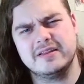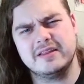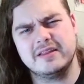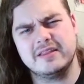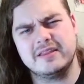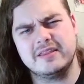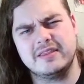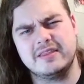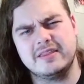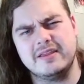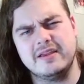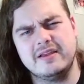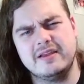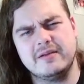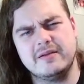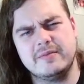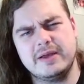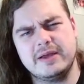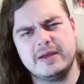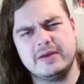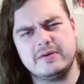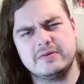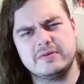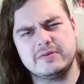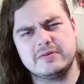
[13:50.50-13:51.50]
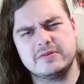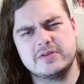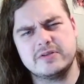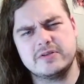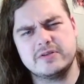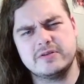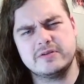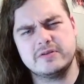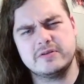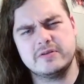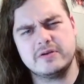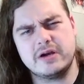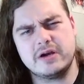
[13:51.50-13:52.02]
think about
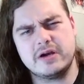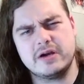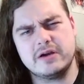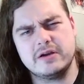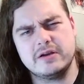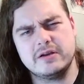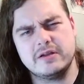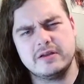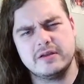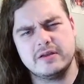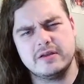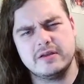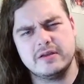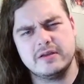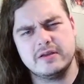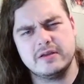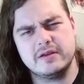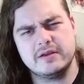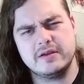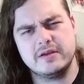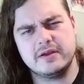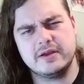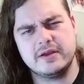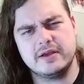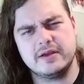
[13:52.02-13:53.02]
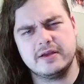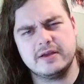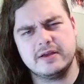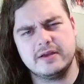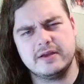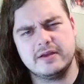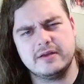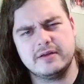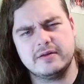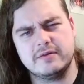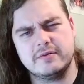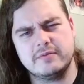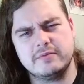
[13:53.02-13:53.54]
too hard,
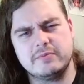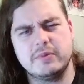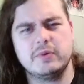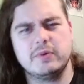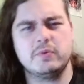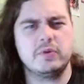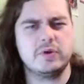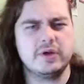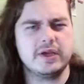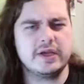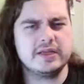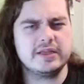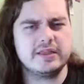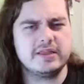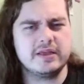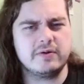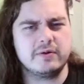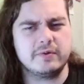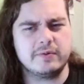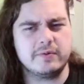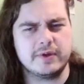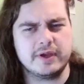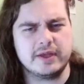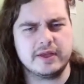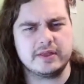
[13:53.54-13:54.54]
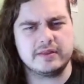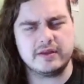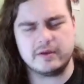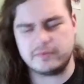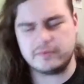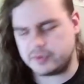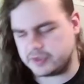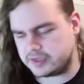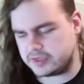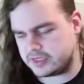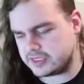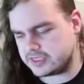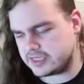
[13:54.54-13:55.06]
but we'll get there when we get there.
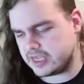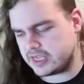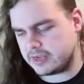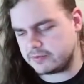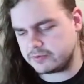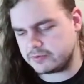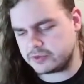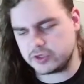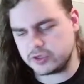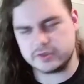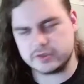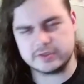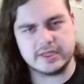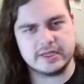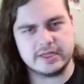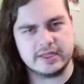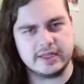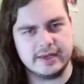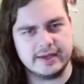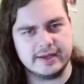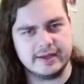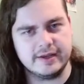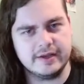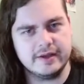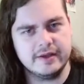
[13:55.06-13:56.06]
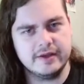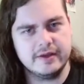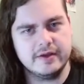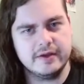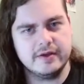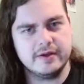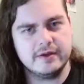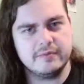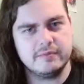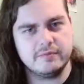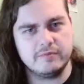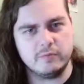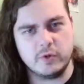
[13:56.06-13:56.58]
But this game shows that like
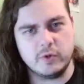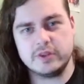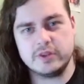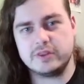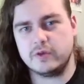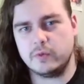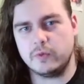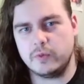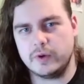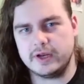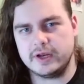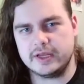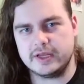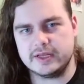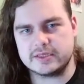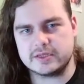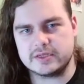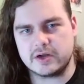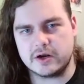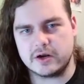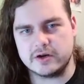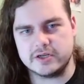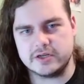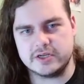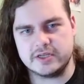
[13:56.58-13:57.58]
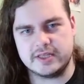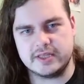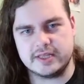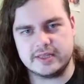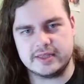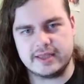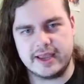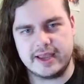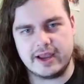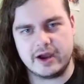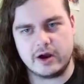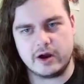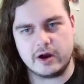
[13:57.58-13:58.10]
with the win against RNG that
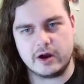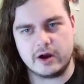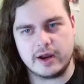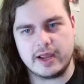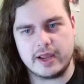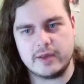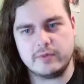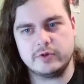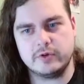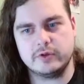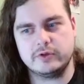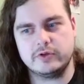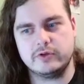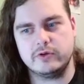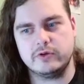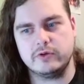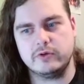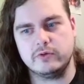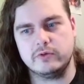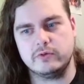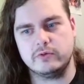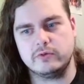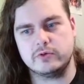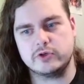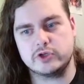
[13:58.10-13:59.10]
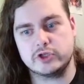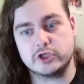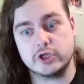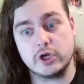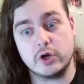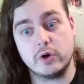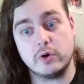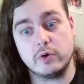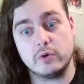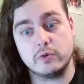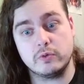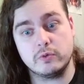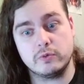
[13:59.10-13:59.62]
they are able to
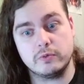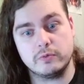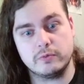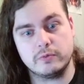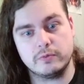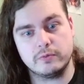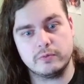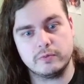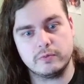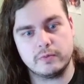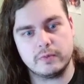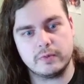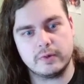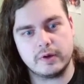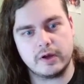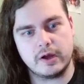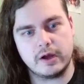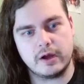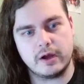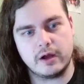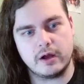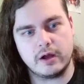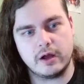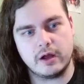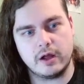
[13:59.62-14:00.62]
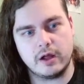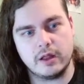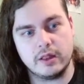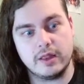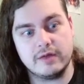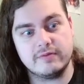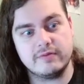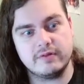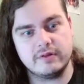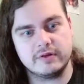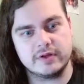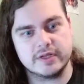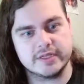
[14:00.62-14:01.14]
show a
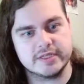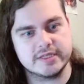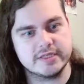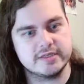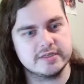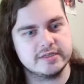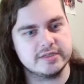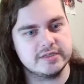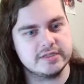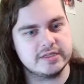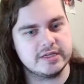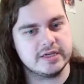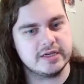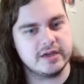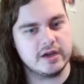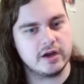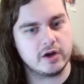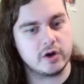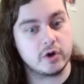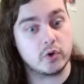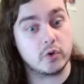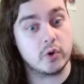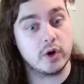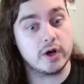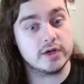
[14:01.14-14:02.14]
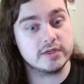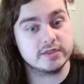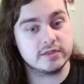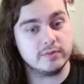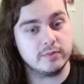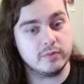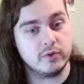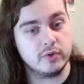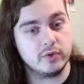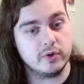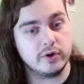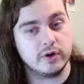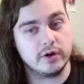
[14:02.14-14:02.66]
level of consistency across the
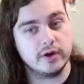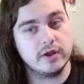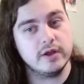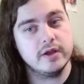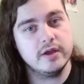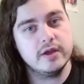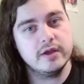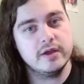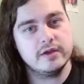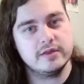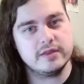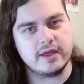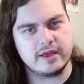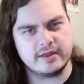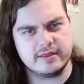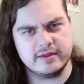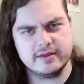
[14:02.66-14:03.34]
board. I think